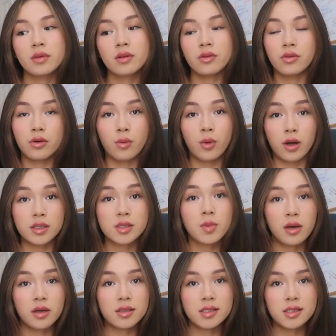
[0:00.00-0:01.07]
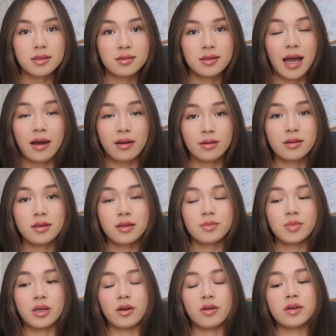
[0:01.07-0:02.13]
the worst person at it
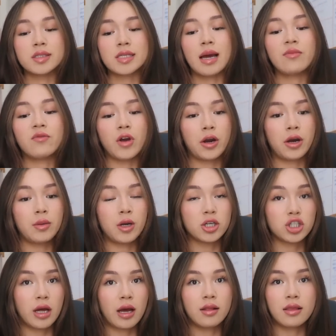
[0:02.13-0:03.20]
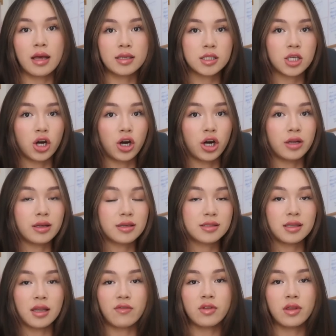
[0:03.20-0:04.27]
because I'm very much like, let's go, let's
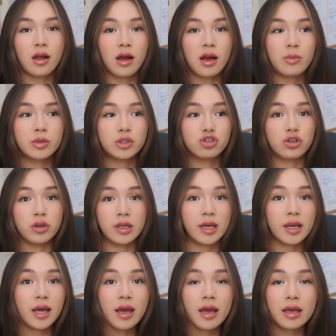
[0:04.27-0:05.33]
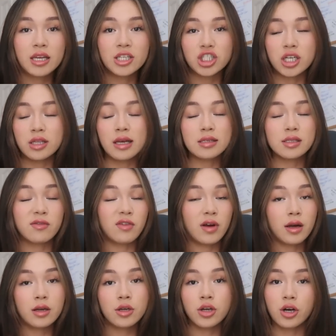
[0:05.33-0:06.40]
level up, trillionaire energy, let's
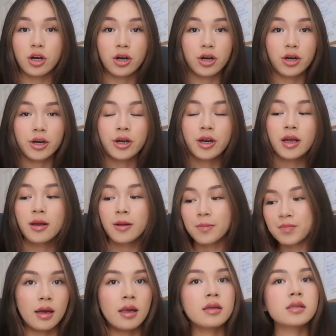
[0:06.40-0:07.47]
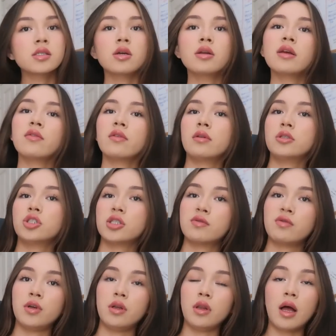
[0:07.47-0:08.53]
fucking go. And it's not even just
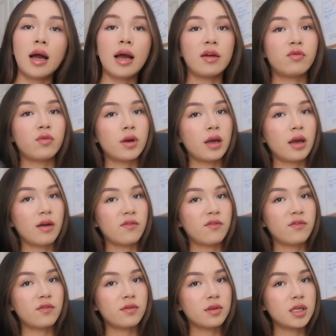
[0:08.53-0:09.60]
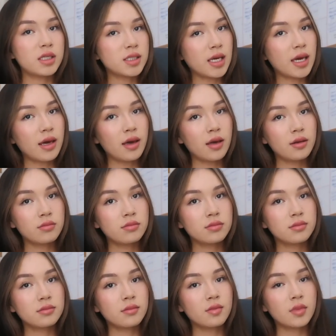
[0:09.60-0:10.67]
for your life. When I have this hair,
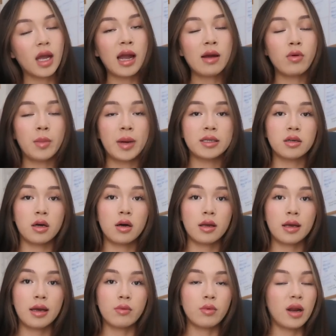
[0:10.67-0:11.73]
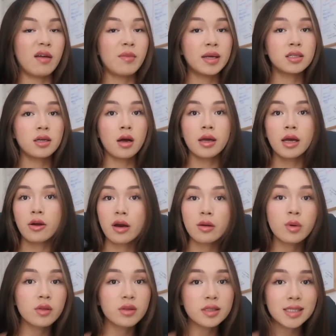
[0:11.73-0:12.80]
I want my dark hair. When I have my dark hair, I
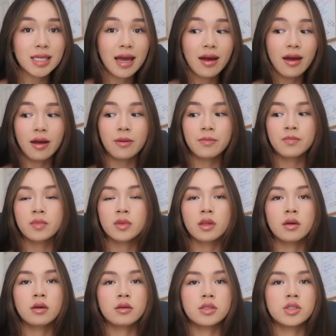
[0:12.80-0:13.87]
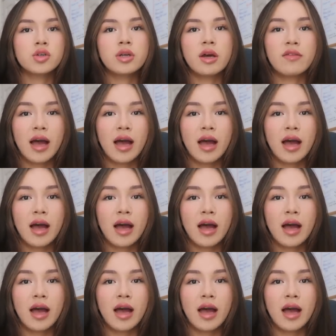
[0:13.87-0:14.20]
want this hair because you're never